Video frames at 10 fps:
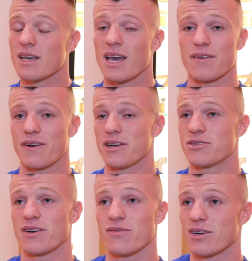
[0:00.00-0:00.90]
Yeah, thank you
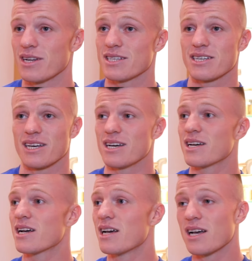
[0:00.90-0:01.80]
to everyone that's uh,
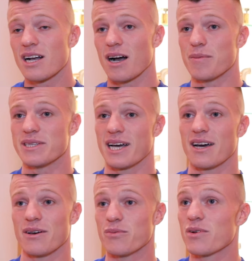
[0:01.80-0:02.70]
coming
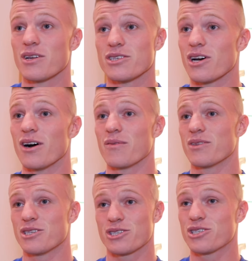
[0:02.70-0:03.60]
down. I'm,
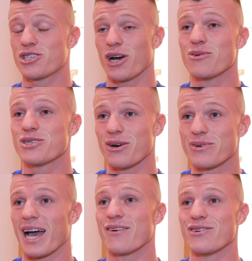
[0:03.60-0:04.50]
this show
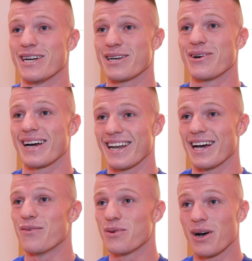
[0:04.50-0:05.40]
sold out really quickly.
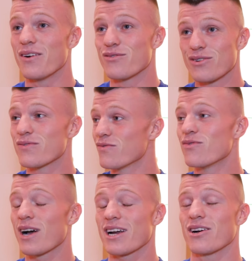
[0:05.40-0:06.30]
I, I
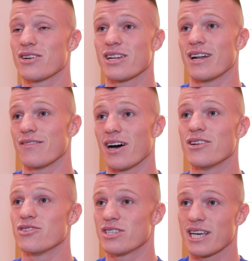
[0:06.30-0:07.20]
reckon I could have done another
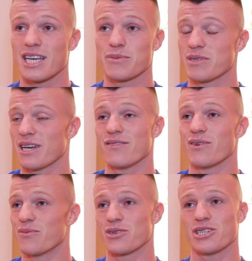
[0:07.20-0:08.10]
100 tickets, but to
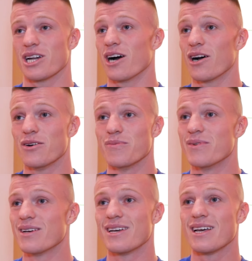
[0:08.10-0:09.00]
everyone watching at home,
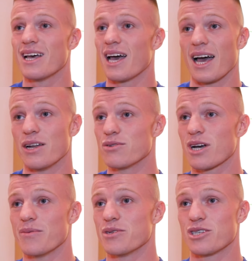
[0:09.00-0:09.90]
and who's
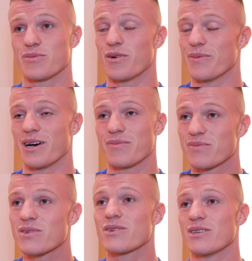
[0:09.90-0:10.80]
coming to support me,
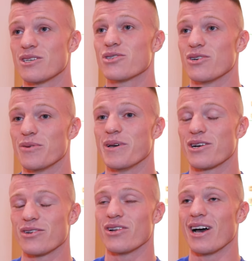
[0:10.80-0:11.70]
I'm sure it'll be a
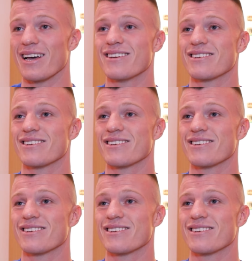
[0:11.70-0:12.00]
good night.